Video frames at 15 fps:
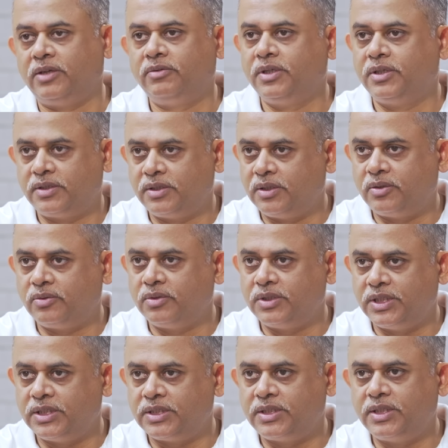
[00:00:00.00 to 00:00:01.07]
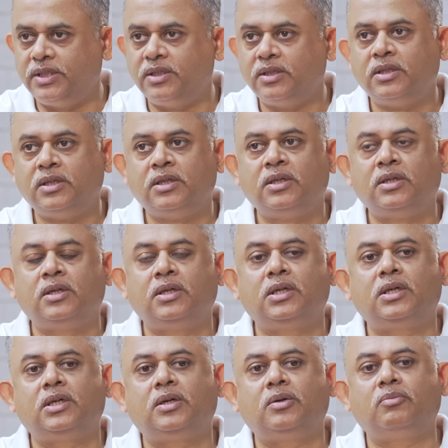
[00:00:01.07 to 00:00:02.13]
years into GST,
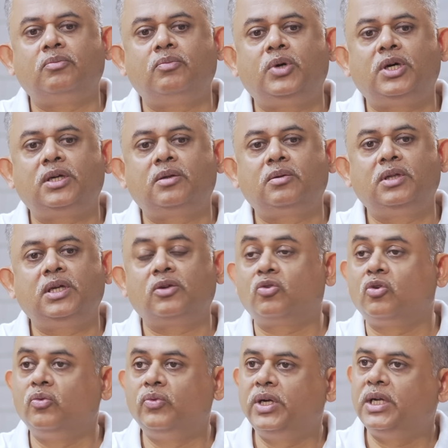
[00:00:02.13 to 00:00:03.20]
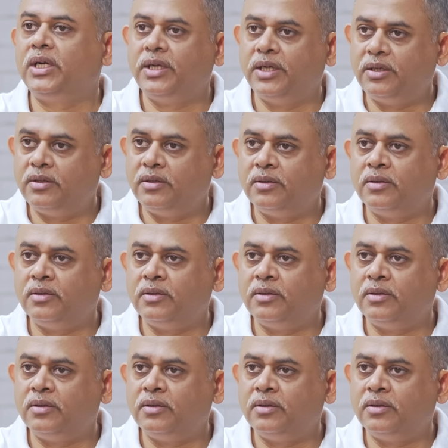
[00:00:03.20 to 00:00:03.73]
but then COVID had hit,